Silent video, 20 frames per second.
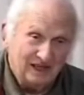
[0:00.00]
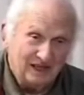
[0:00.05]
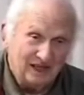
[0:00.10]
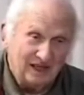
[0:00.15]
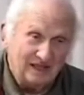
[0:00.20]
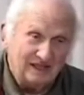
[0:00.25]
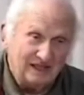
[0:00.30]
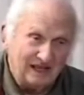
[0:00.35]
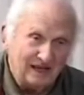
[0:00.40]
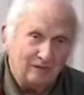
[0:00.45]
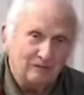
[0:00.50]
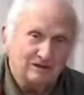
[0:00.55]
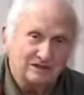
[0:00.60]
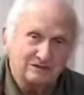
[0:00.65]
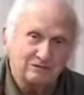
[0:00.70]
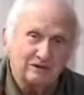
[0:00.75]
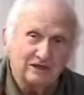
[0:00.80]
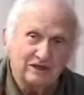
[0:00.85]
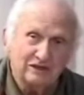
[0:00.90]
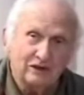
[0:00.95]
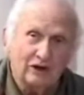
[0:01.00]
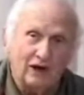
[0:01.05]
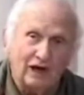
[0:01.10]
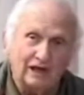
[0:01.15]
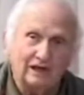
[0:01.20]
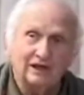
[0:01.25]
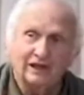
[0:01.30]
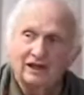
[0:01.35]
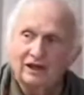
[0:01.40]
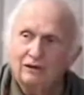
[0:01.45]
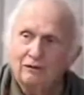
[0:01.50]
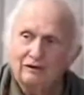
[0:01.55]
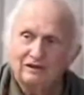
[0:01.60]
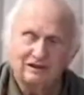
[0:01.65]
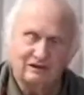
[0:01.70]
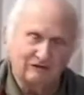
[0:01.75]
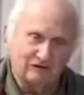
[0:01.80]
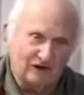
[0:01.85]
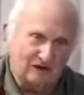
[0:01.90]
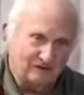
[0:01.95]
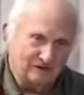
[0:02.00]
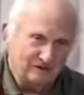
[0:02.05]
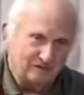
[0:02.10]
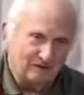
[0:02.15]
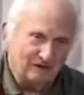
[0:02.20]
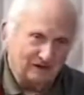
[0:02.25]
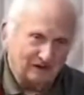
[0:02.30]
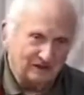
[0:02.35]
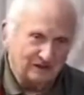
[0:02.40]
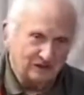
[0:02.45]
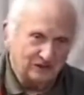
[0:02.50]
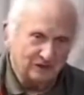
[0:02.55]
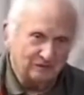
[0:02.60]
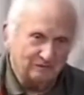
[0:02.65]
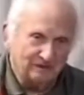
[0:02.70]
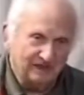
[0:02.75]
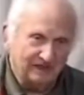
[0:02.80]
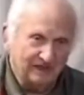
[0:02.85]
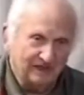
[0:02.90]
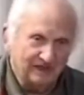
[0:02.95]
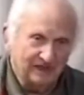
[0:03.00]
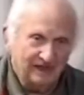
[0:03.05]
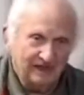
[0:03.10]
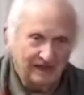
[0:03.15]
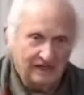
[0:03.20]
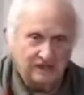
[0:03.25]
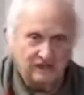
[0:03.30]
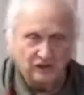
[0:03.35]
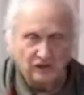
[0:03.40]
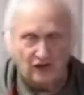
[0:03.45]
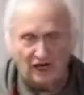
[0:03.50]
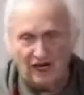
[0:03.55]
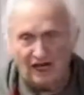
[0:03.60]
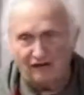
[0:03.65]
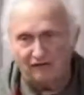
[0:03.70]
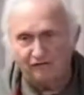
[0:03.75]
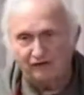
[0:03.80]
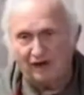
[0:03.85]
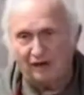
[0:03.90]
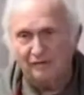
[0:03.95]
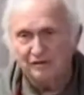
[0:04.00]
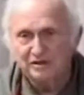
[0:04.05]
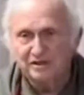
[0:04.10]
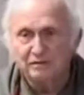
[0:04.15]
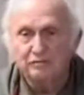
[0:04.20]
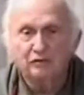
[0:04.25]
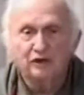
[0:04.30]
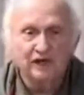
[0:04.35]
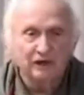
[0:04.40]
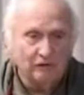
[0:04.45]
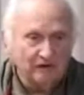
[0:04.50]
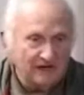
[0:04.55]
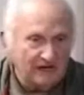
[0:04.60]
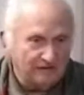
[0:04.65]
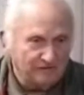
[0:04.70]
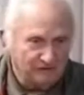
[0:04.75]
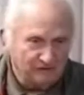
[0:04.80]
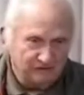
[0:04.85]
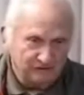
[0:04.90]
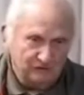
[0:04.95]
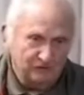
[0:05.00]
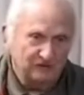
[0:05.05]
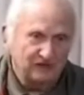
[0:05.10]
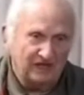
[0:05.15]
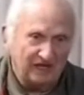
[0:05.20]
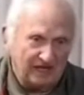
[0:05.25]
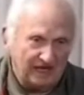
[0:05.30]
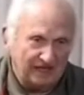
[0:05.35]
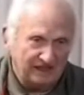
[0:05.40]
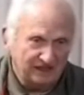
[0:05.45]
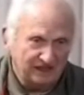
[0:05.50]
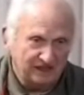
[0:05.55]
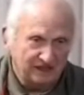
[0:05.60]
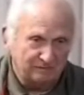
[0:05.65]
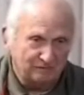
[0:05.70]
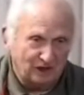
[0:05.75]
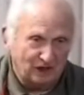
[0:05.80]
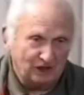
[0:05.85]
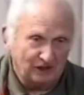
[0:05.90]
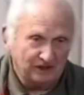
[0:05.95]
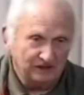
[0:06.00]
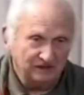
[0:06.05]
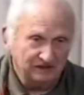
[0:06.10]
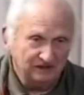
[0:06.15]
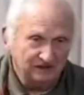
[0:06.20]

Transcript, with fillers: And that was, we thought, what the farmers market should be. It should allow farmers to bring whatever food they had to the market,